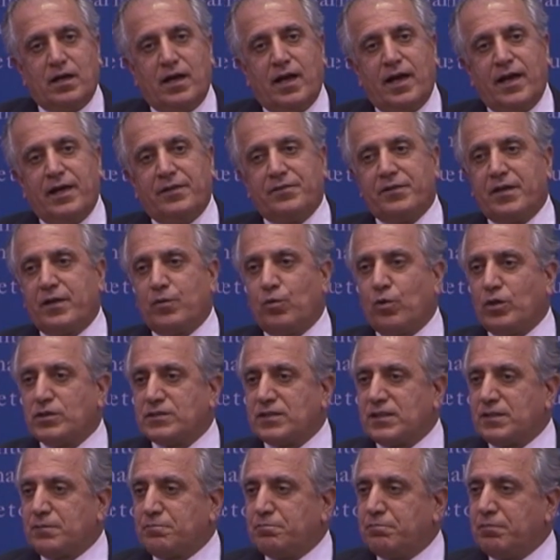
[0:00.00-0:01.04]
And there
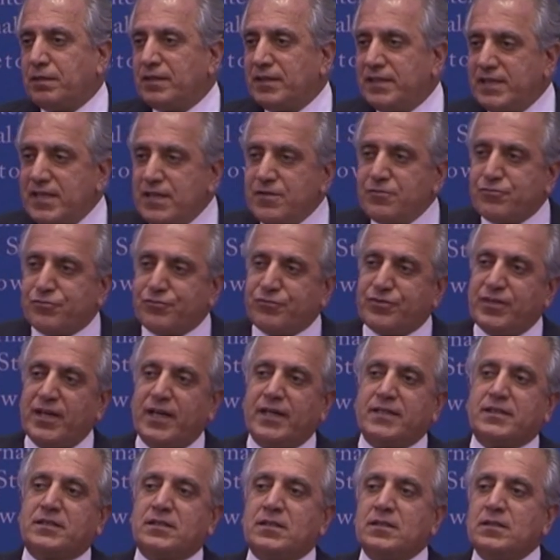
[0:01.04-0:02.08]
was a belief
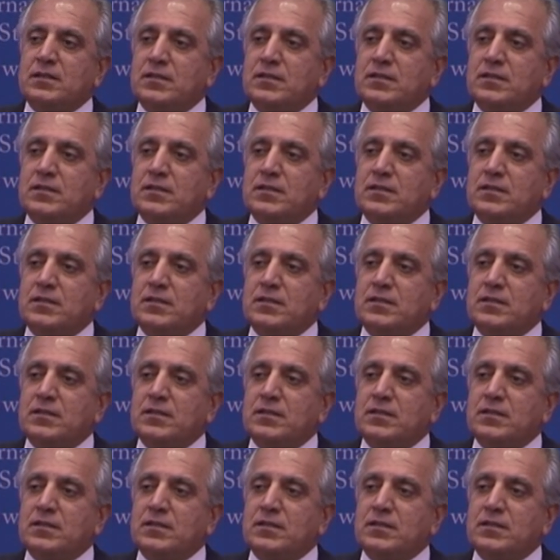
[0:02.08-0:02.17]
that